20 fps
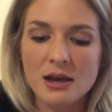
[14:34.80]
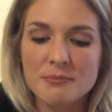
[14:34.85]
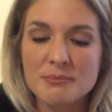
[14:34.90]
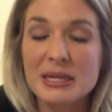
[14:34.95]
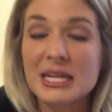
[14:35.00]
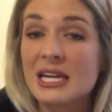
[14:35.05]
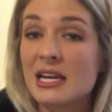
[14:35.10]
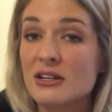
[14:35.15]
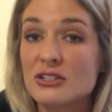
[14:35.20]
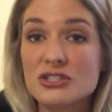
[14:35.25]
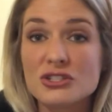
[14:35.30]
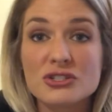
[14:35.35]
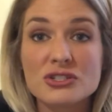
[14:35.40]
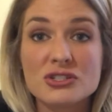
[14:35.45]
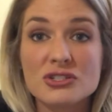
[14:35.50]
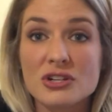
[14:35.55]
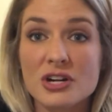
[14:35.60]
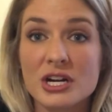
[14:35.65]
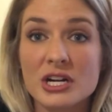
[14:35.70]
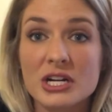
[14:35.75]
Pick out your
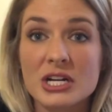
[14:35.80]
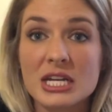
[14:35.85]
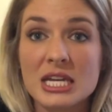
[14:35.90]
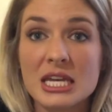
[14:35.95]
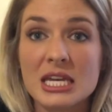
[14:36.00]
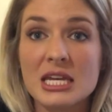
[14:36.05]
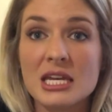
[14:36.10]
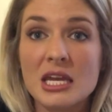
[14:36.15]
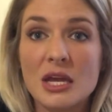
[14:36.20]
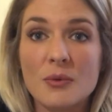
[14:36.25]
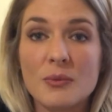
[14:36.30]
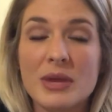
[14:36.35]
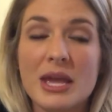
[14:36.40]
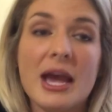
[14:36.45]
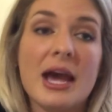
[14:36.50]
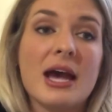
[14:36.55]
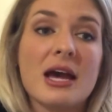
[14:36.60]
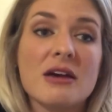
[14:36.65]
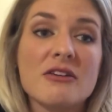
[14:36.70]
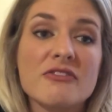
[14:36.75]
starter kit. We
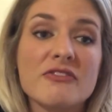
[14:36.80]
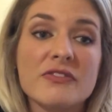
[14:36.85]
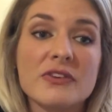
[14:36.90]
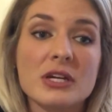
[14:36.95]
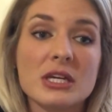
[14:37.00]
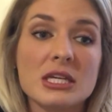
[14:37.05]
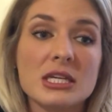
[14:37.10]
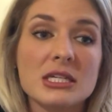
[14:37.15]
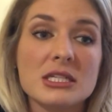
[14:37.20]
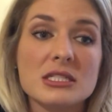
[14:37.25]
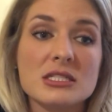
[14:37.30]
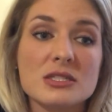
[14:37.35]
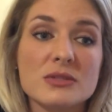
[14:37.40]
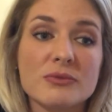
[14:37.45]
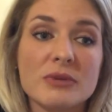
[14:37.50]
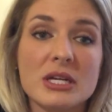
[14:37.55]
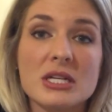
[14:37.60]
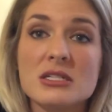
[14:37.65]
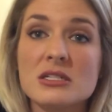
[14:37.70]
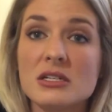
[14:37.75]
have kits
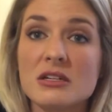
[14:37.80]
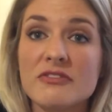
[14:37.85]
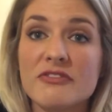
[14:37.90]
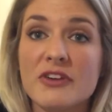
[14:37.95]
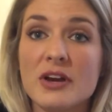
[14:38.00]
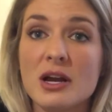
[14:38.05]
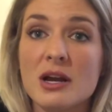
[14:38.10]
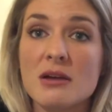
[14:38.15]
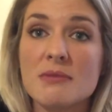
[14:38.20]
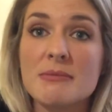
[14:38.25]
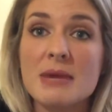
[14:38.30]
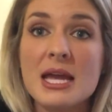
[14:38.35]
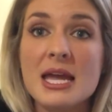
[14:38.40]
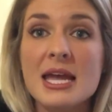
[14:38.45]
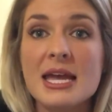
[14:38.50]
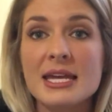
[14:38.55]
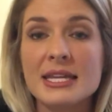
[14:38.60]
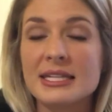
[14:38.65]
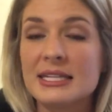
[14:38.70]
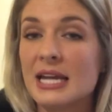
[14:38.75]
ranging from
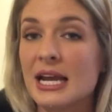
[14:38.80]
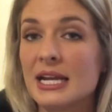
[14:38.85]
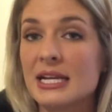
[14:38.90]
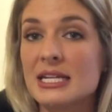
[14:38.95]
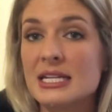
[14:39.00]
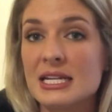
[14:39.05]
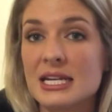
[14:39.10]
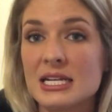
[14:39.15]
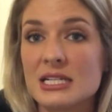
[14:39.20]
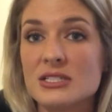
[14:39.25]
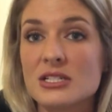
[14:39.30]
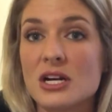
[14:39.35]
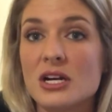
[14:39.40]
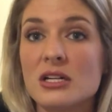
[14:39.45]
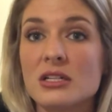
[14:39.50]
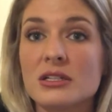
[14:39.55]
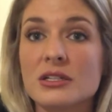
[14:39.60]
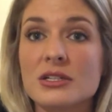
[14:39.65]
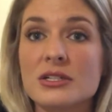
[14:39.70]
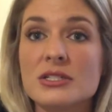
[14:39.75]

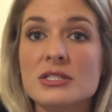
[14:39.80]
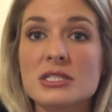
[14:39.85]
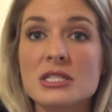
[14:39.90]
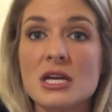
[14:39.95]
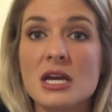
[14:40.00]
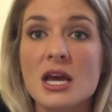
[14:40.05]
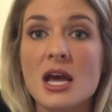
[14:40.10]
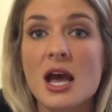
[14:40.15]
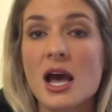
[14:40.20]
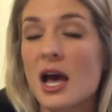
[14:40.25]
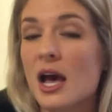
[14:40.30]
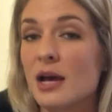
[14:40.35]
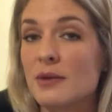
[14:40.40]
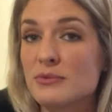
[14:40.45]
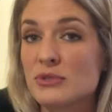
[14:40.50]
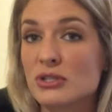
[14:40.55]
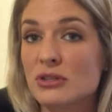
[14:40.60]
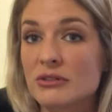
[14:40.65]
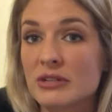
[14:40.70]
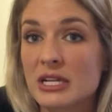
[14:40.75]
$99 up
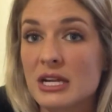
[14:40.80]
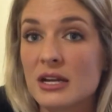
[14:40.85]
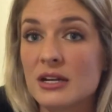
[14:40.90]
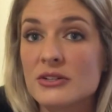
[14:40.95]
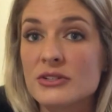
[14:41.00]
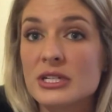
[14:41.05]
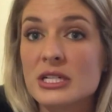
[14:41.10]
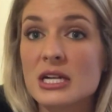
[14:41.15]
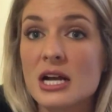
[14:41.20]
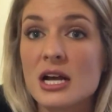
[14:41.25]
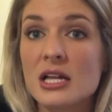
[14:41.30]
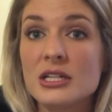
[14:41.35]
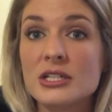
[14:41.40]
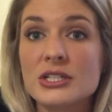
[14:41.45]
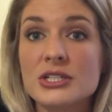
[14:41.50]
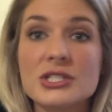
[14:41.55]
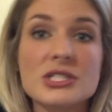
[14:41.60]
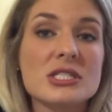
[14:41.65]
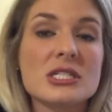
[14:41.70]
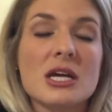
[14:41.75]
to
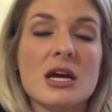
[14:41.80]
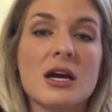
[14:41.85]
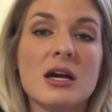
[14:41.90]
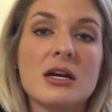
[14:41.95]
$300.